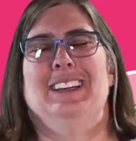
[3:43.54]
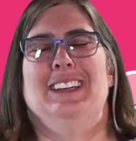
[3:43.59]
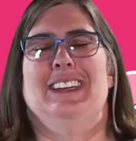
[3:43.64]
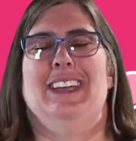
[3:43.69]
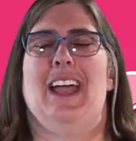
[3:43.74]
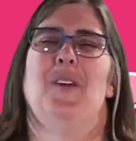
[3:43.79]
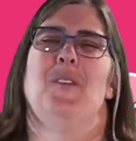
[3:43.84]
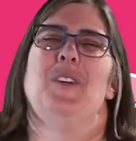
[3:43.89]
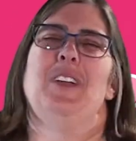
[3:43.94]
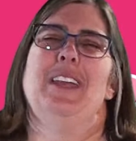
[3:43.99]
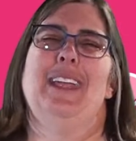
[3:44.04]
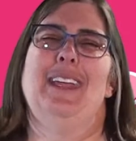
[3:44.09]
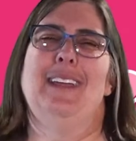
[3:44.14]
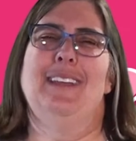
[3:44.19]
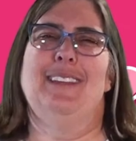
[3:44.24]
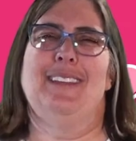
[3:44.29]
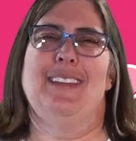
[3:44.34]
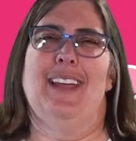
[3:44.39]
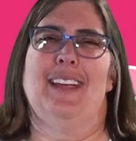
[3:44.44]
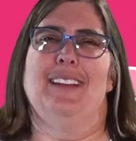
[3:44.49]
Now, when
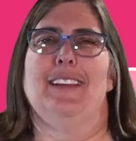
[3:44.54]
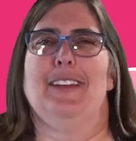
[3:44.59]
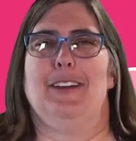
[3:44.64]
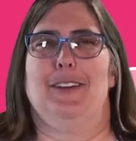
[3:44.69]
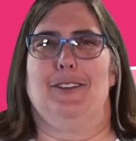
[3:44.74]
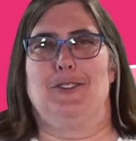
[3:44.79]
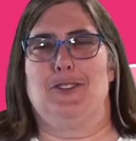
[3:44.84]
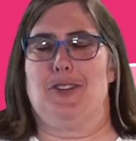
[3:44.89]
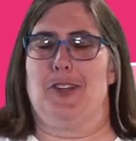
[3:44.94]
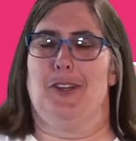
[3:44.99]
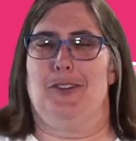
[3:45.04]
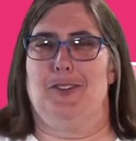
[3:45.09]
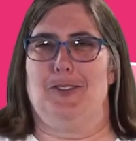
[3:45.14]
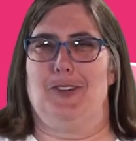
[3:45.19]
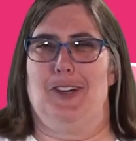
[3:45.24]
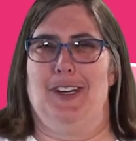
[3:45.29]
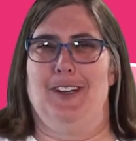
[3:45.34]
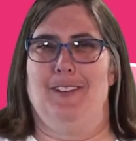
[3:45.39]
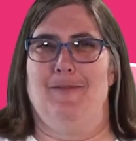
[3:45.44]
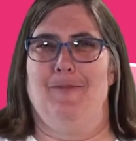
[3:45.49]
he said little
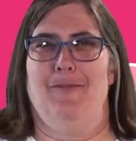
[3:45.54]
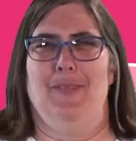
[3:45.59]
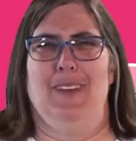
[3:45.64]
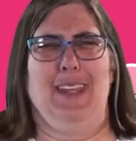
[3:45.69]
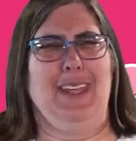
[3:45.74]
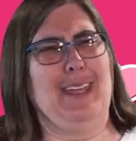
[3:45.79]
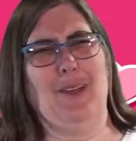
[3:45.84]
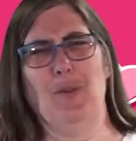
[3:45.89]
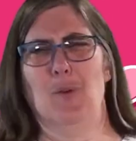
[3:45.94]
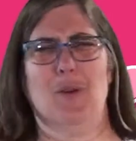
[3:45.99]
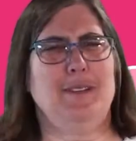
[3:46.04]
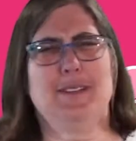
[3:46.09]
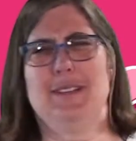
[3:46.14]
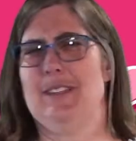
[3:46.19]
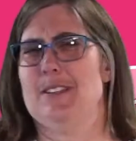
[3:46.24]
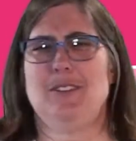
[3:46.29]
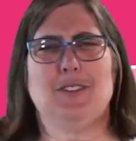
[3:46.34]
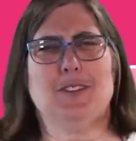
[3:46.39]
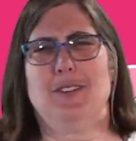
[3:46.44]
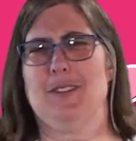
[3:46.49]
children, he
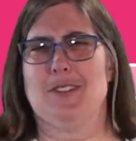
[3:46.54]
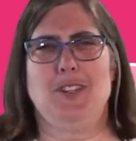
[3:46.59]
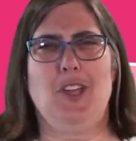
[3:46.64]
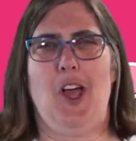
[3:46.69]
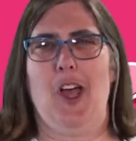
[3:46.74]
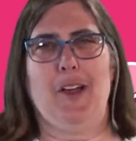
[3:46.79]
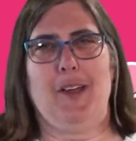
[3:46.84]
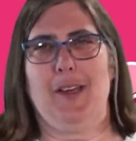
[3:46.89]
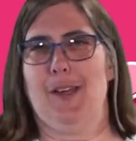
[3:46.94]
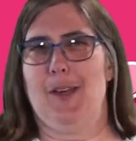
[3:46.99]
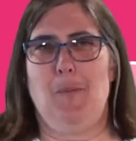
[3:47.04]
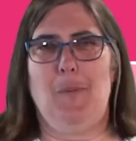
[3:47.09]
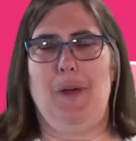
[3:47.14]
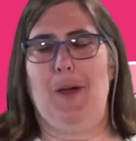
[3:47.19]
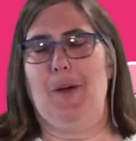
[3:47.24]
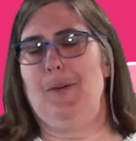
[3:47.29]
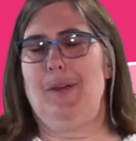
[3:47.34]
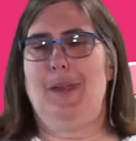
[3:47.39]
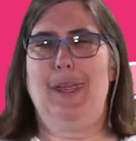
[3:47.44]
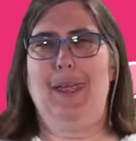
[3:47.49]
wasn't just talking
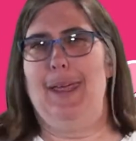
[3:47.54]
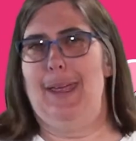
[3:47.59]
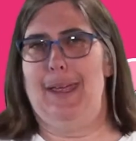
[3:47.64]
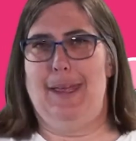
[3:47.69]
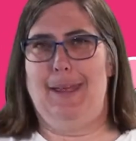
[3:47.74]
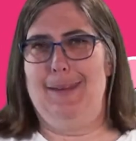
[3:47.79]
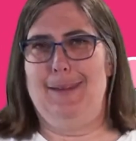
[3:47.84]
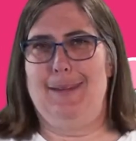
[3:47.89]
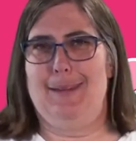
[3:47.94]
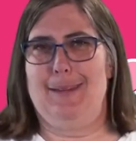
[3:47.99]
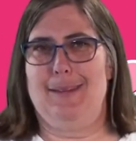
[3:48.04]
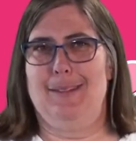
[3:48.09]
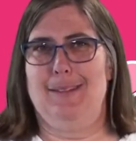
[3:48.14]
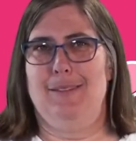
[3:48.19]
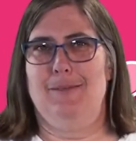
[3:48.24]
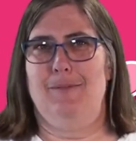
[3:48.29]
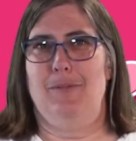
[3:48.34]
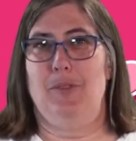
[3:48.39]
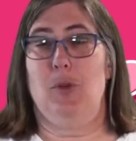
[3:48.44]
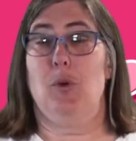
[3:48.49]
about kids
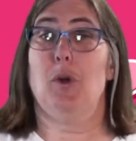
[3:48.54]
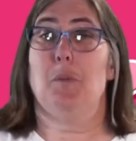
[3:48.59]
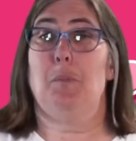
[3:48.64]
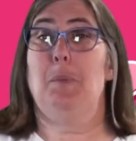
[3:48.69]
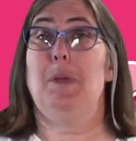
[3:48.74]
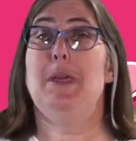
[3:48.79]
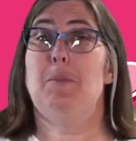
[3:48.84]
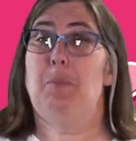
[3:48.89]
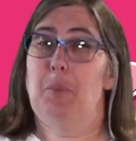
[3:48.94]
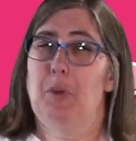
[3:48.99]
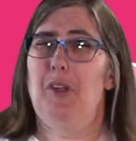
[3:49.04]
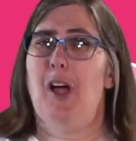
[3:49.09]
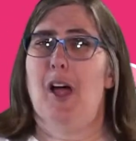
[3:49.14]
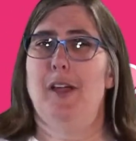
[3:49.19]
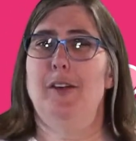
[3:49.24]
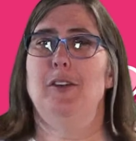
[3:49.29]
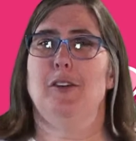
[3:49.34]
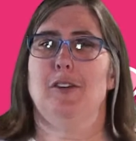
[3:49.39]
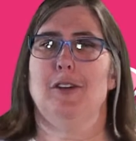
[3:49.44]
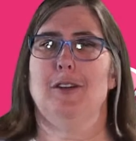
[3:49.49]
or people
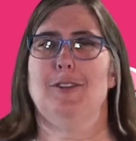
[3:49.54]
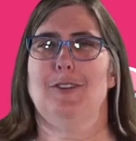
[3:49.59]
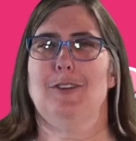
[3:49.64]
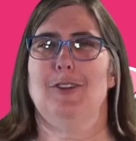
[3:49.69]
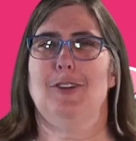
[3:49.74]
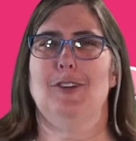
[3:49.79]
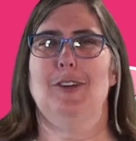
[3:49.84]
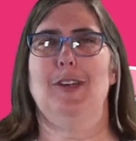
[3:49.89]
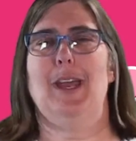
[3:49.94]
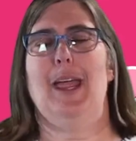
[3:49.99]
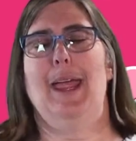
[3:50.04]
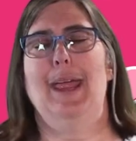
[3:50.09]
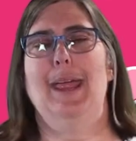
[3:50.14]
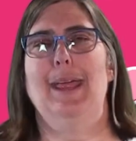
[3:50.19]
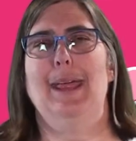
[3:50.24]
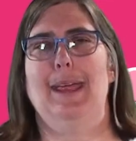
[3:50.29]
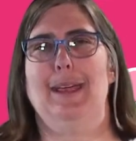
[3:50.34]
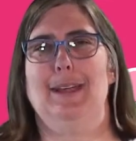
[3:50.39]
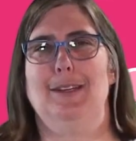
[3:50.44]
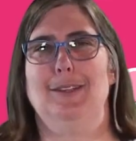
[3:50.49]
under a certain
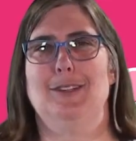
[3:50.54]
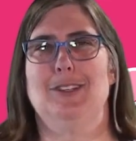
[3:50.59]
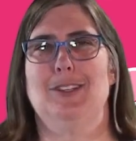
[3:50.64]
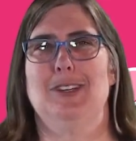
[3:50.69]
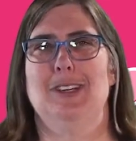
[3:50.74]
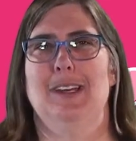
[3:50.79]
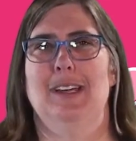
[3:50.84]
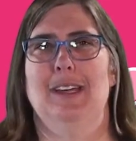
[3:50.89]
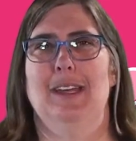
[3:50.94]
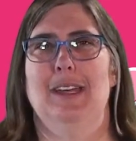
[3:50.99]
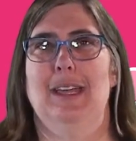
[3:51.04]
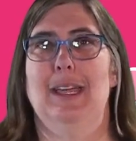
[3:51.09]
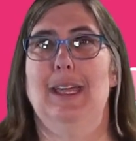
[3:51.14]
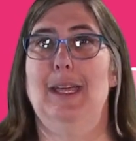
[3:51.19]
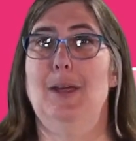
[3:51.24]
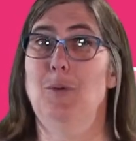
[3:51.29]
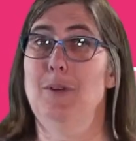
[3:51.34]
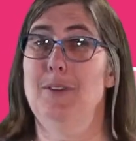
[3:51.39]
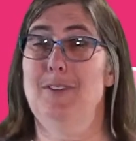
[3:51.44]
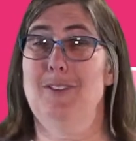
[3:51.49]
age. He
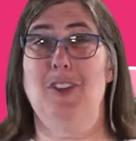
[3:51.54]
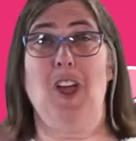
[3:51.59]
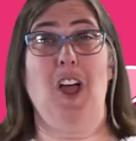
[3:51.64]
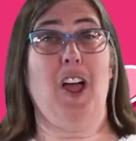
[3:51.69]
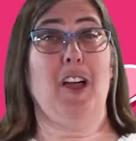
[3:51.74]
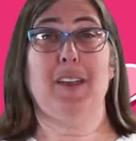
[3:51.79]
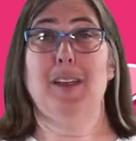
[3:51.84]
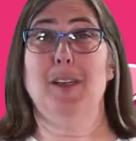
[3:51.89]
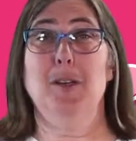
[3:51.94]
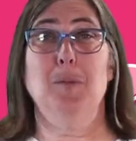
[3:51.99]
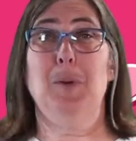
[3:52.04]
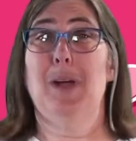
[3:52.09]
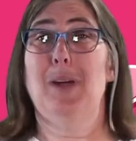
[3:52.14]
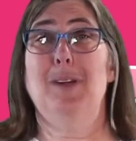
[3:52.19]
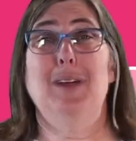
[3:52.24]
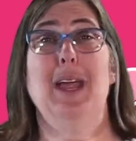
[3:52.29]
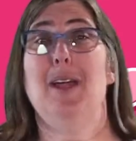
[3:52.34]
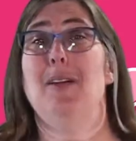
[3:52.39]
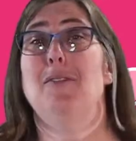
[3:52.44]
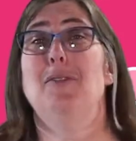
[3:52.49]
was talking
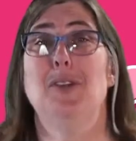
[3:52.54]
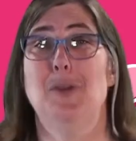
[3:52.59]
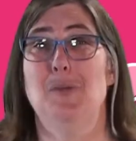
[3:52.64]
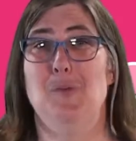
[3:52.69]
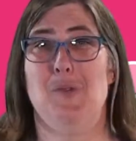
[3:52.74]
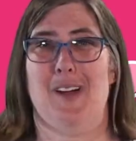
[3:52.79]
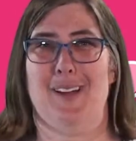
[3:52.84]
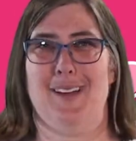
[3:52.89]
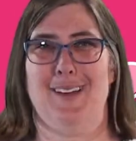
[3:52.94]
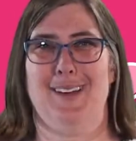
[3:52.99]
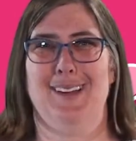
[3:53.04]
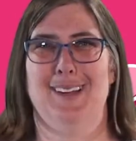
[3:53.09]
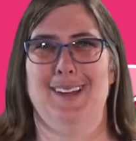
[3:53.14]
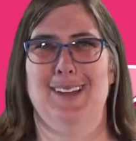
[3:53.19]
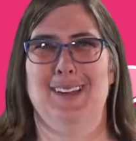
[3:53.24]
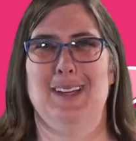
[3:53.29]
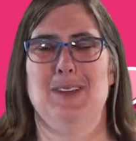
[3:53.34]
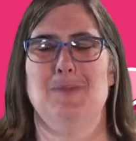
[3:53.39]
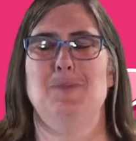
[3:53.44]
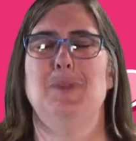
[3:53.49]
about everyone,
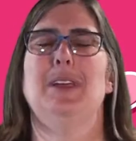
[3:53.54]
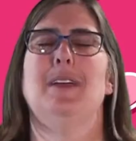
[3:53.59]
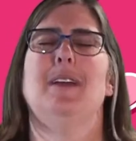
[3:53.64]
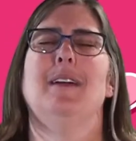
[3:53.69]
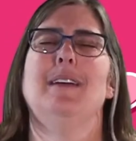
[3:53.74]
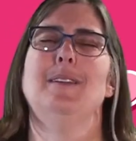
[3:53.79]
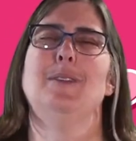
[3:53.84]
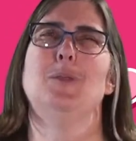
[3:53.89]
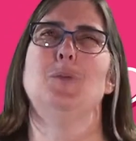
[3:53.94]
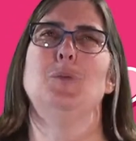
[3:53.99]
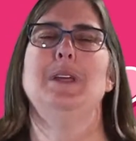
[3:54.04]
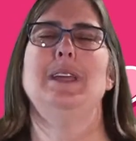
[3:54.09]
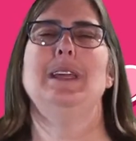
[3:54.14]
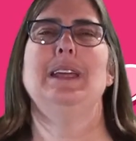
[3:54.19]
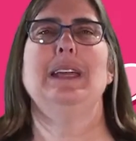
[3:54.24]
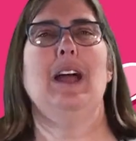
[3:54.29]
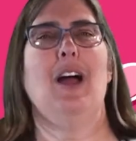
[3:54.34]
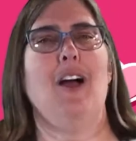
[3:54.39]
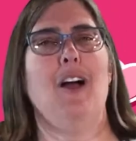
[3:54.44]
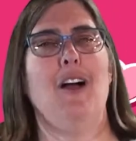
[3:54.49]
because
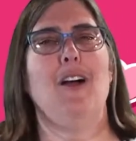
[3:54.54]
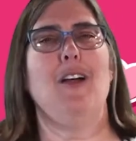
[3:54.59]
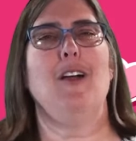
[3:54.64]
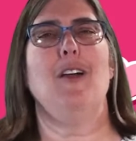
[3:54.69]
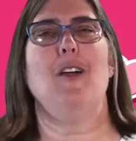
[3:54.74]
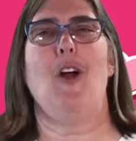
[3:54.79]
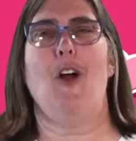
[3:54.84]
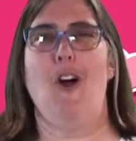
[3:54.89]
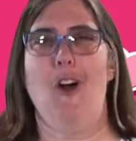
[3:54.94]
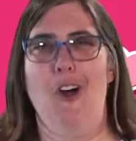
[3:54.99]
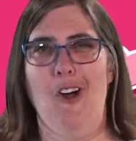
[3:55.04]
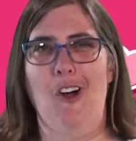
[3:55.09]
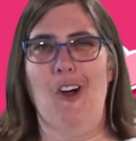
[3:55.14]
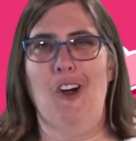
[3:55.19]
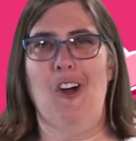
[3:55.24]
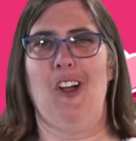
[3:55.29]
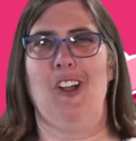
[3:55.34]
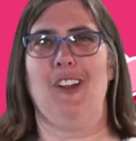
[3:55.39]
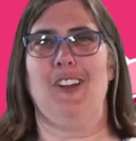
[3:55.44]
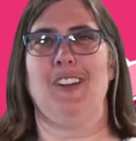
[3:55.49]
we are
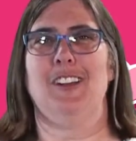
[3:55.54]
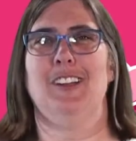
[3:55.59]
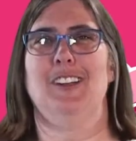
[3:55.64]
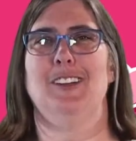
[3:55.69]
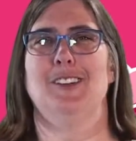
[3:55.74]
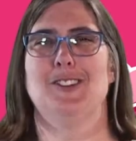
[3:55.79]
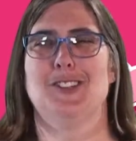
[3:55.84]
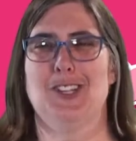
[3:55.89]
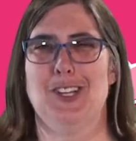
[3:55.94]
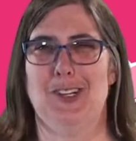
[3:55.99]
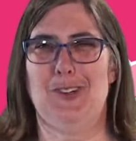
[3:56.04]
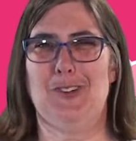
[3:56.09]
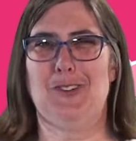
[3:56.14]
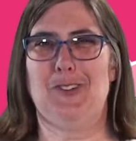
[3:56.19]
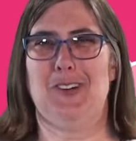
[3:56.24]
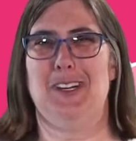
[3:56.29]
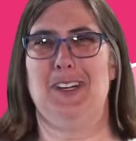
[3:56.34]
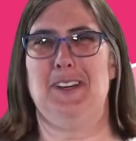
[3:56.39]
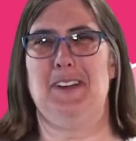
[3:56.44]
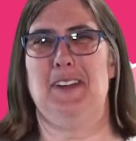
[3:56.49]
all
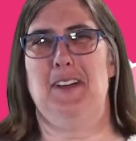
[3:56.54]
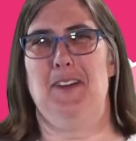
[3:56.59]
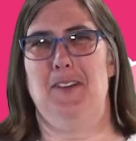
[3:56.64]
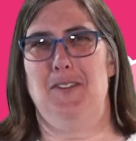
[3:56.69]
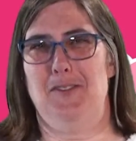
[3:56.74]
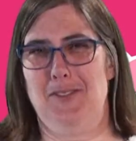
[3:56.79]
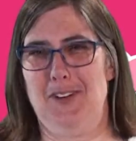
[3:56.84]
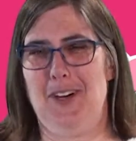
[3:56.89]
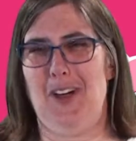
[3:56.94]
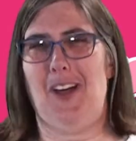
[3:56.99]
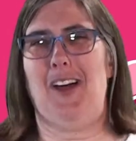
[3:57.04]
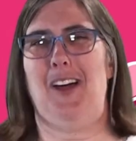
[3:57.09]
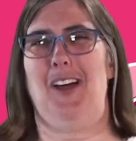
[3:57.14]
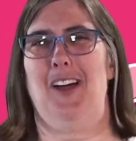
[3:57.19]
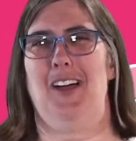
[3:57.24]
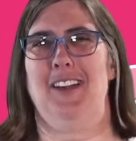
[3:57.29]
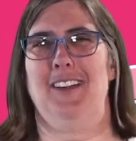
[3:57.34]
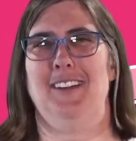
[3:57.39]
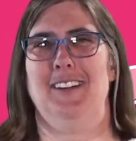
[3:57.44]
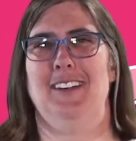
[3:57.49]
children of
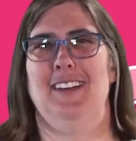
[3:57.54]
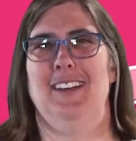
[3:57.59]
God.